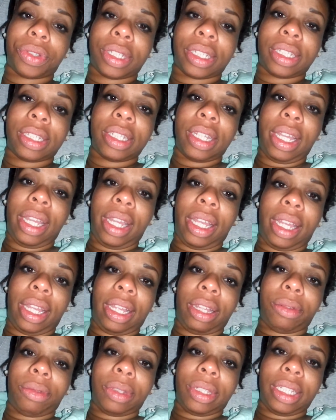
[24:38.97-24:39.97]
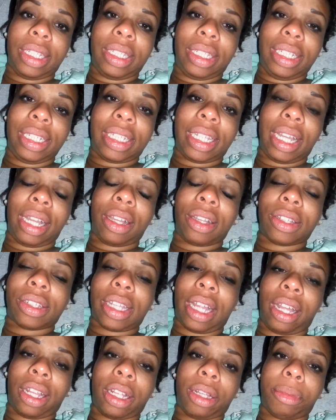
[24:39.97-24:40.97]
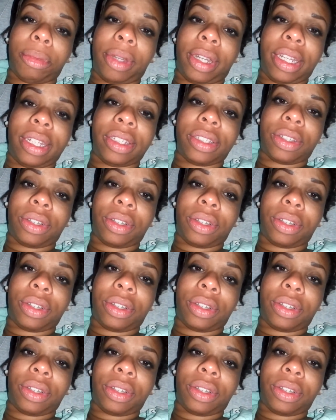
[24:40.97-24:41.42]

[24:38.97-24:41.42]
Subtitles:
It really details how their brain's